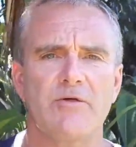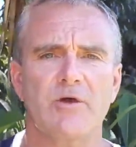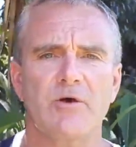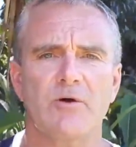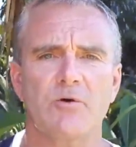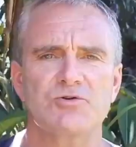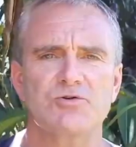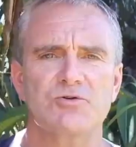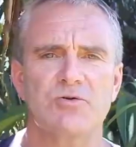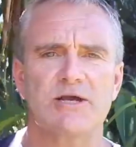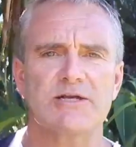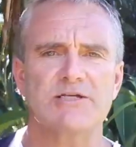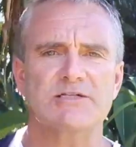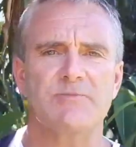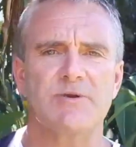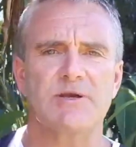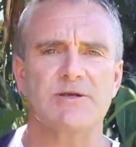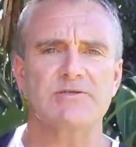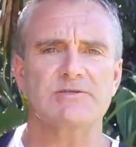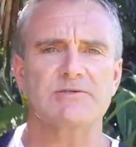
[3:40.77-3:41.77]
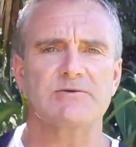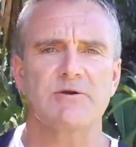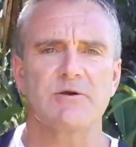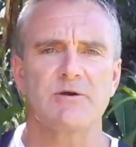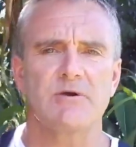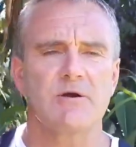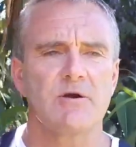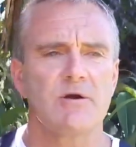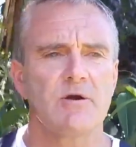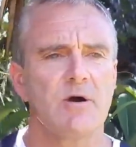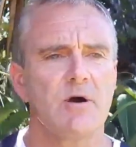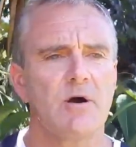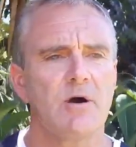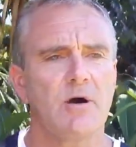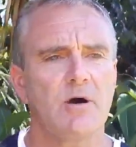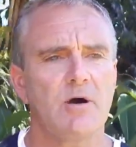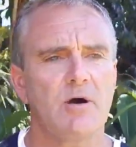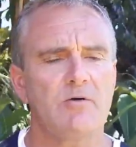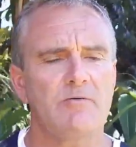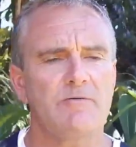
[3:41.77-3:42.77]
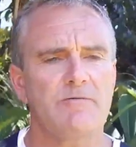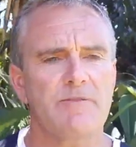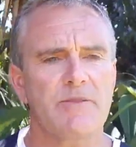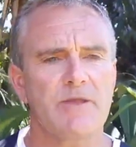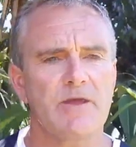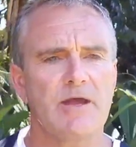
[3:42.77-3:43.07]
the cultural aspects of